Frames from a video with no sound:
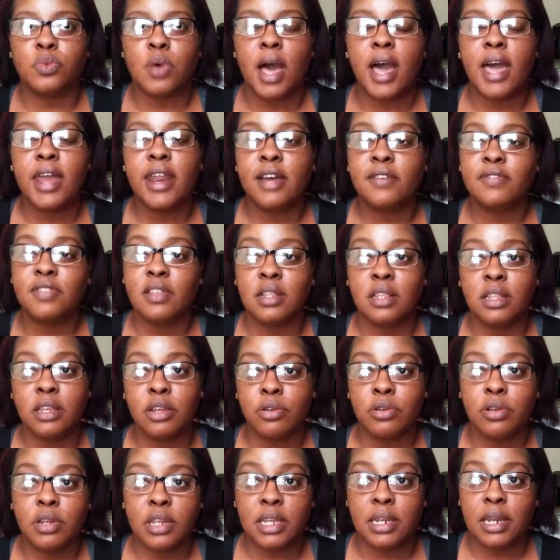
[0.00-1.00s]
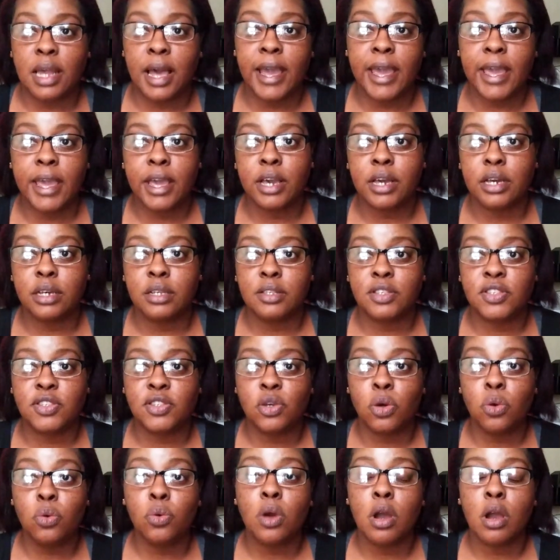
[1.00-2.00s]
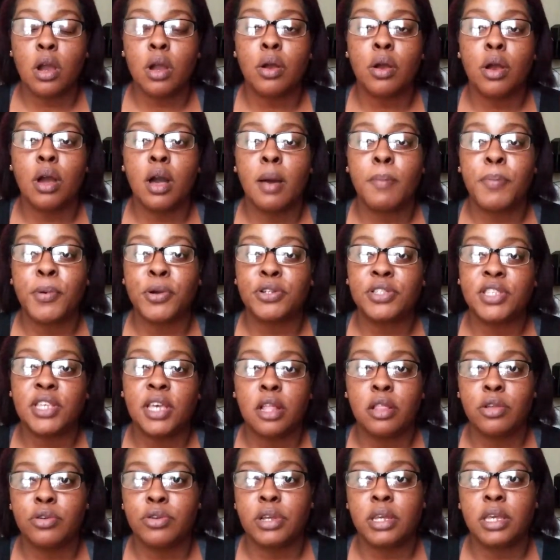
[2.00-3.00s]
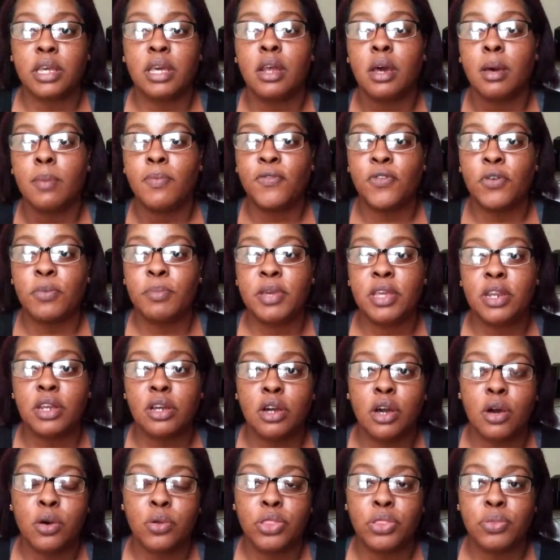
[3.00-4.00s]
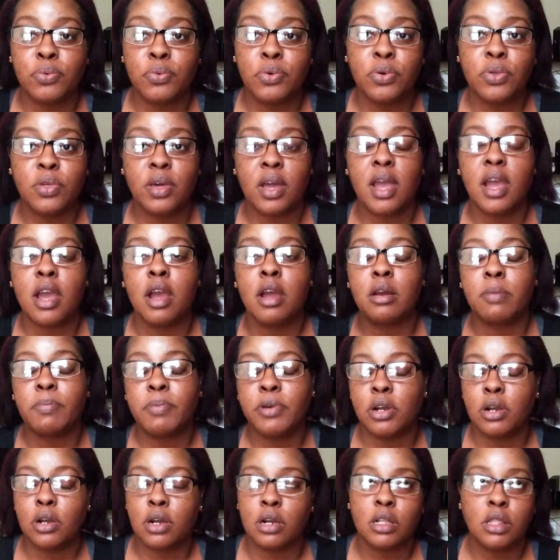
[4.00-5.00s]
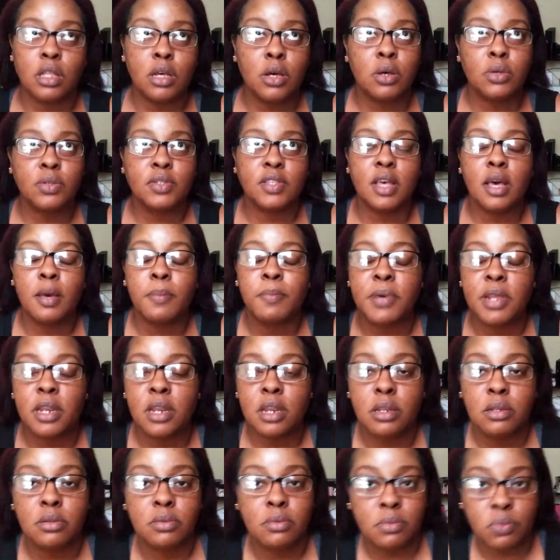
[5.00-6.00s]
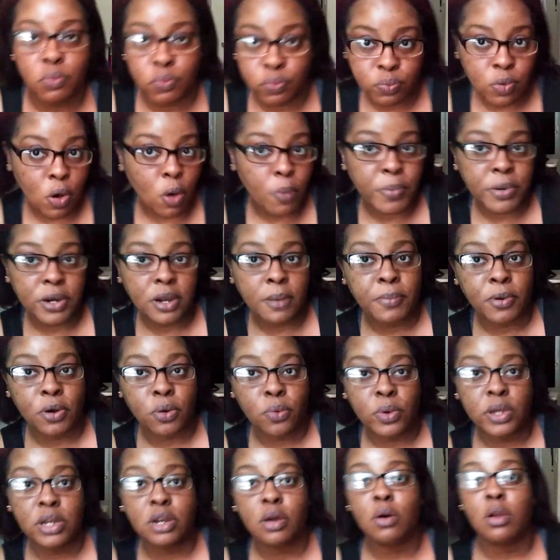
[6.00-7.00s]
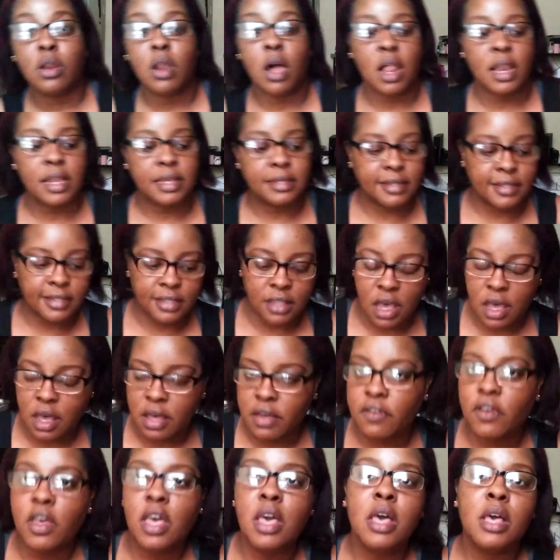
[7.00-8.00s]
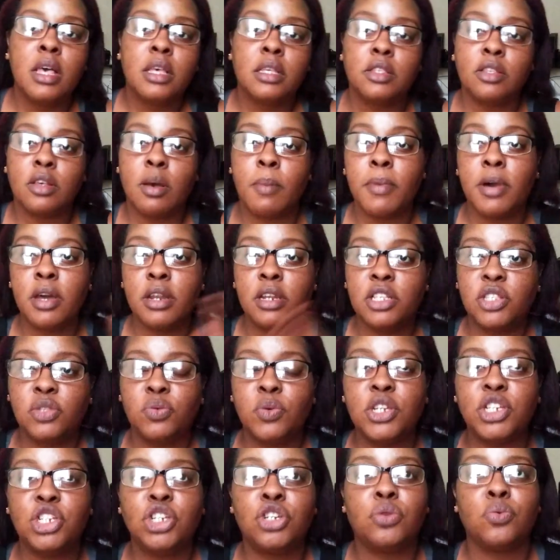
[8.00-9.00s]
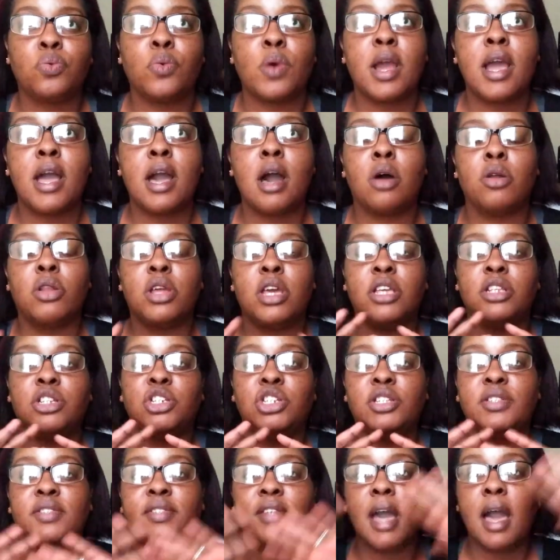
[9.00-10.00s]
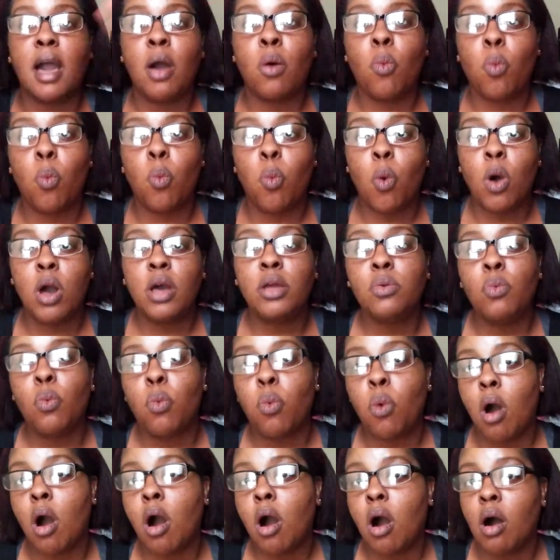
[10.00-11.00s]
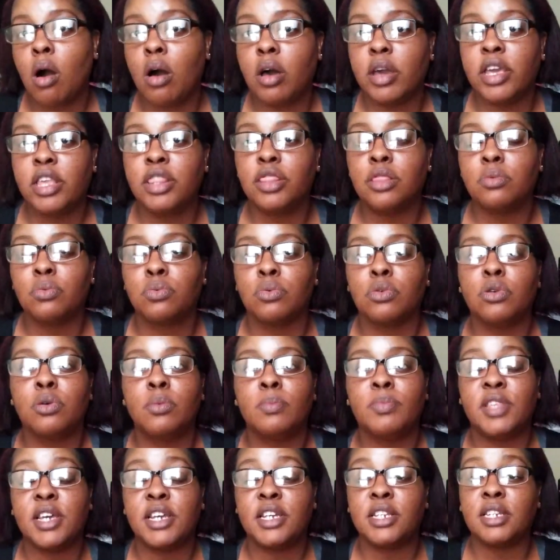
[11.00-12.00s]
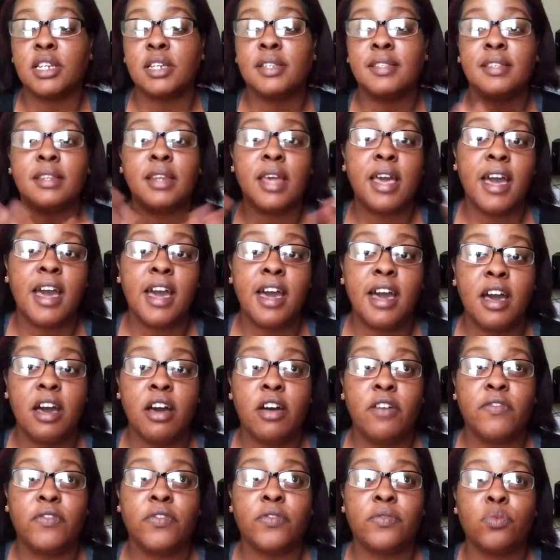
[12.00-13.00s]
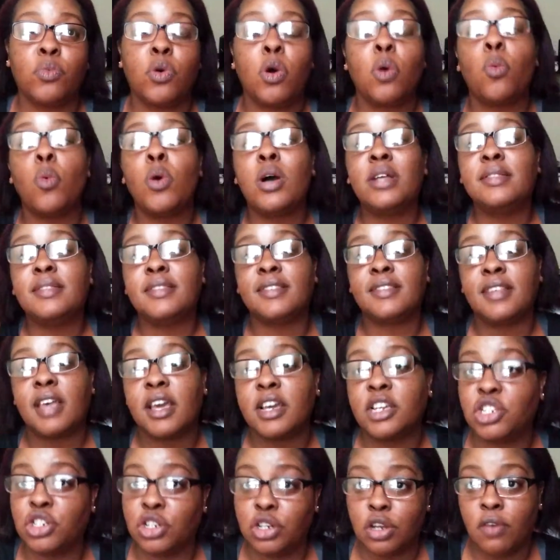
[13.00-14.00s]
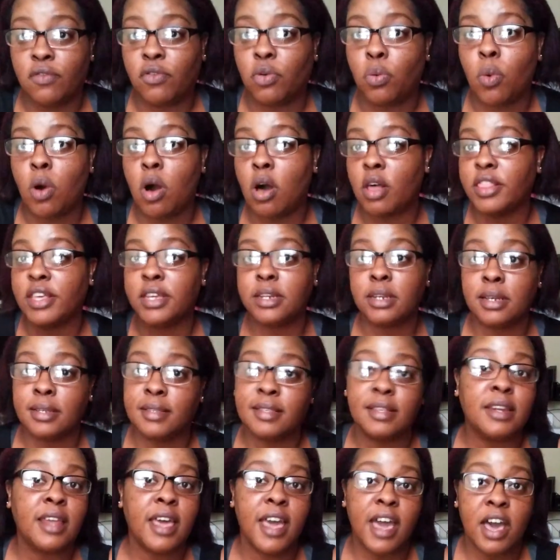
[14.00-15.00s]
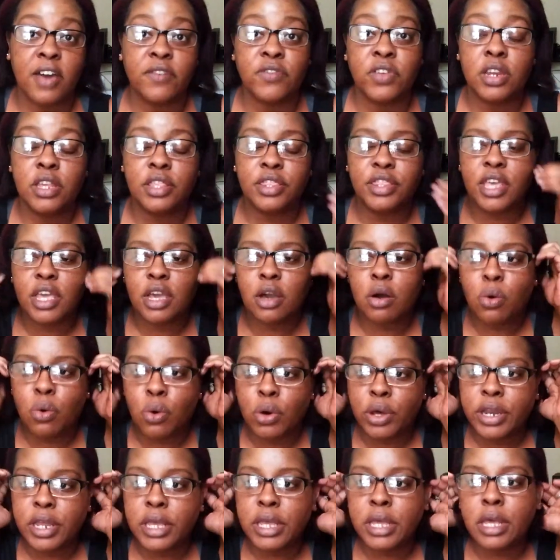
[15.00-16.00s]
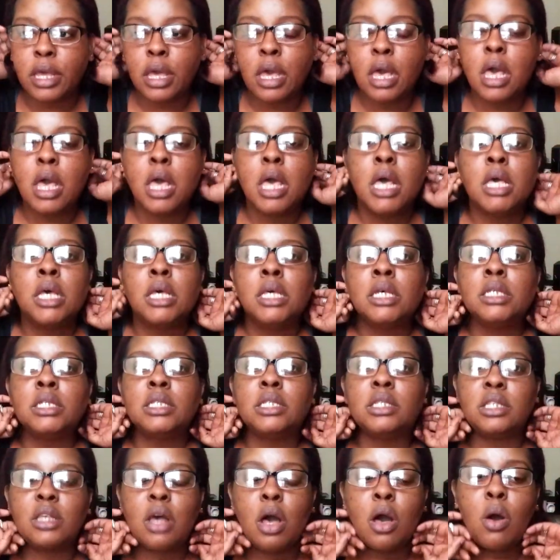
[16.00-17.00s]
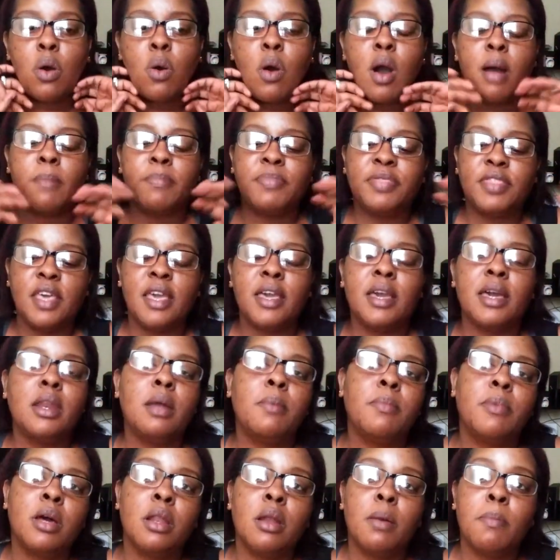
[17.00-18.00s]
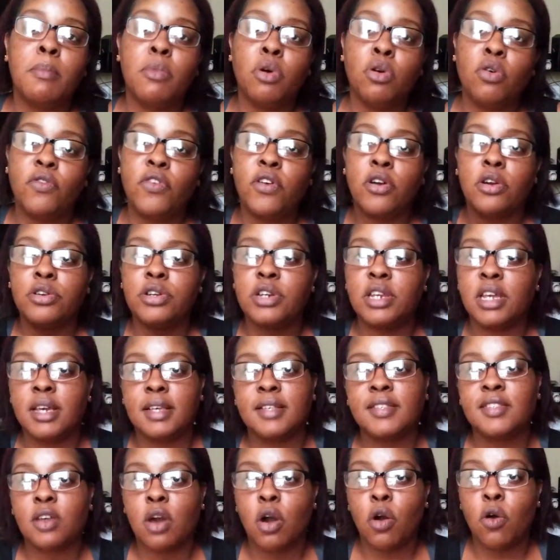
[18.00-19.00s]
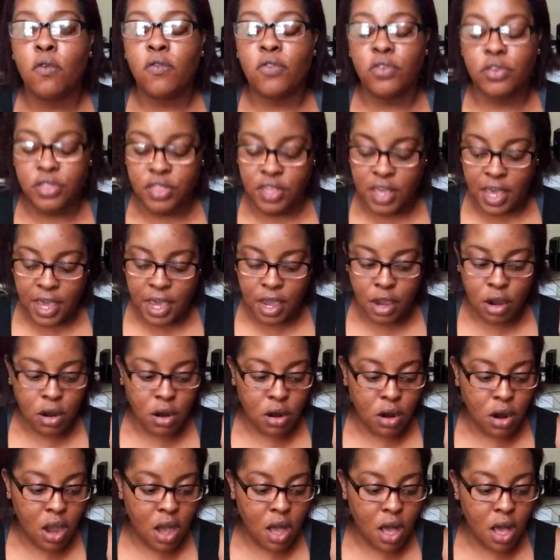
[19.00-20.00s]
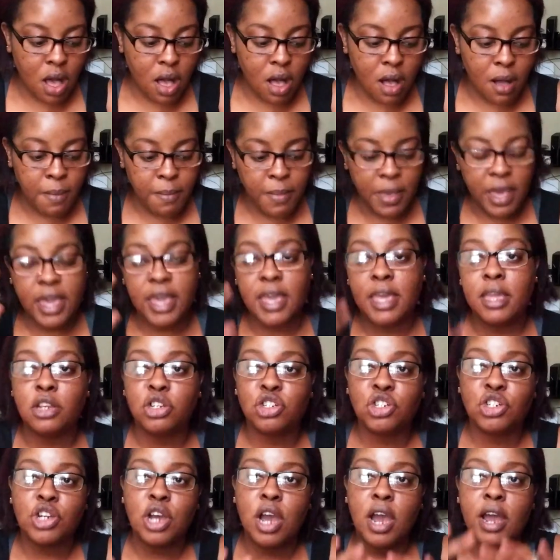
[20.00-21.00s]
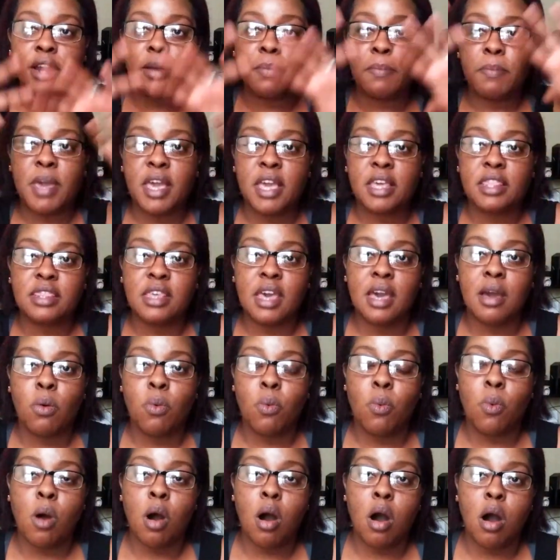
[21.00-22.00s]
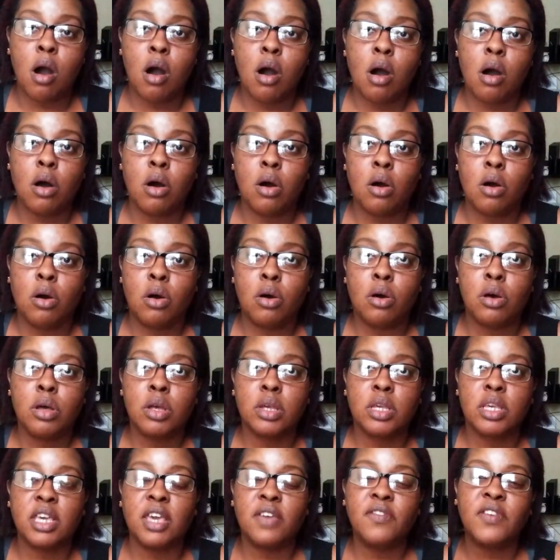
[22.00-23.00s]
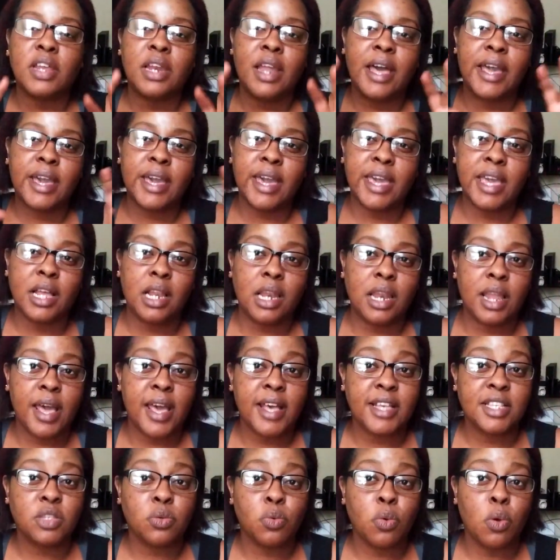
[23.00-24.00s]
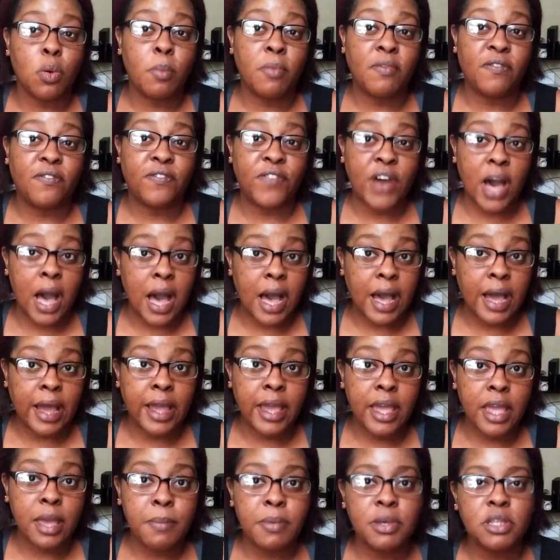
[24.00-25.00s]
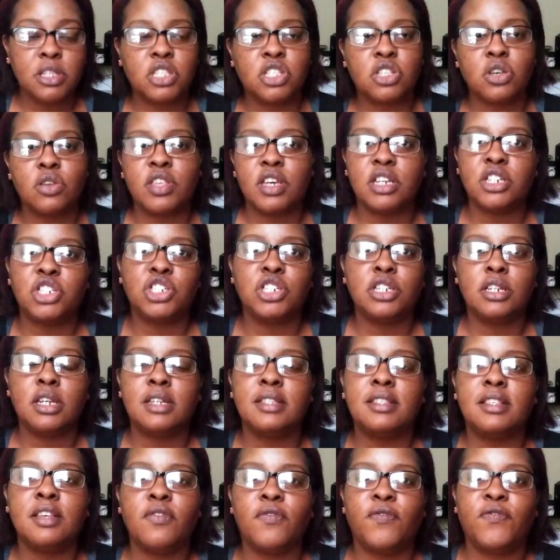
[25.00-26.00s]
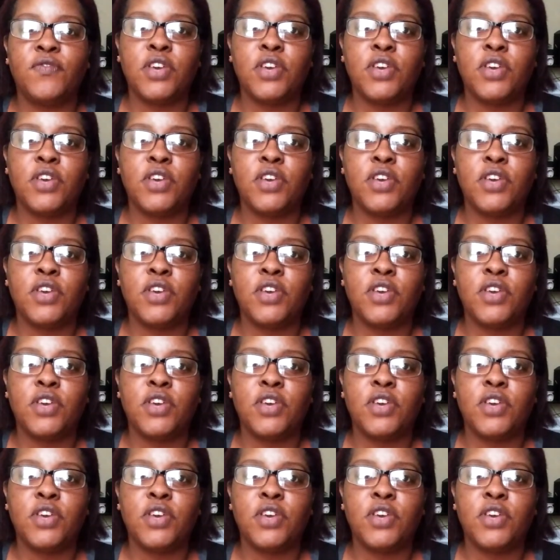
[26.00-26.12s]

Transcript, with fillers: I'd have to literally like scoot her up or tell her to get up for me to go through there to put her clothes up and open up her window and all that stuff. So I'm going to switch it around and she's got one wall in the room that doesn't have, well, one section of a wall that doesn't have anything on it. So I'm thinking I'm going to move her desk over there um, and try to make that wall, give it like a classroom vibe so that she doesn't